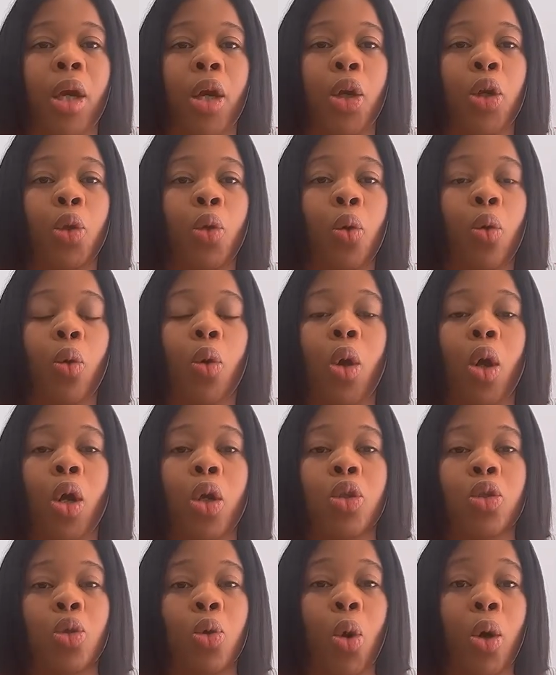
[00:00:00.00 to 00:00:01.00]

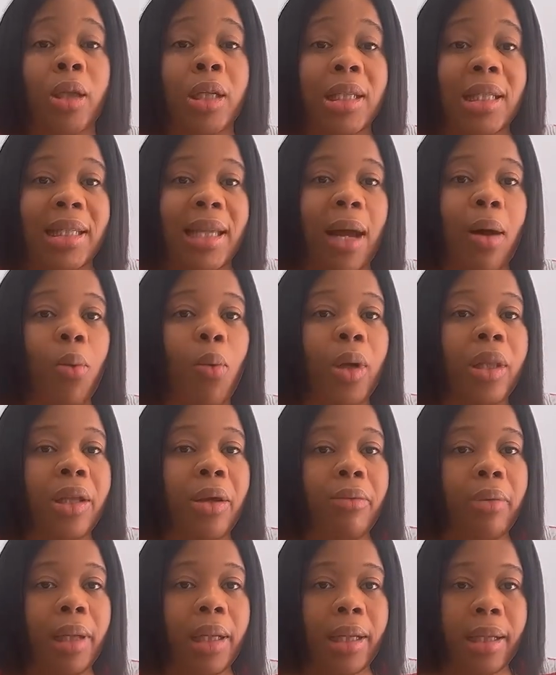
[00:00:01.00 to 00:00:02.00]
to understand what they
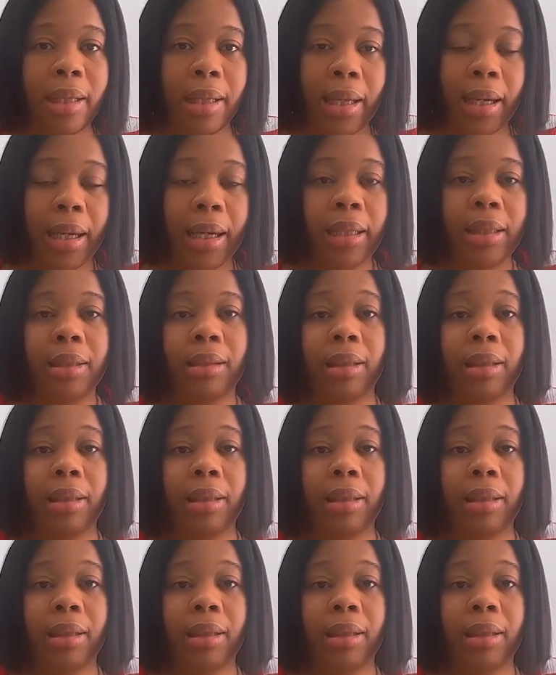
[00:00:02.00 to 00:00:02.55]
really need.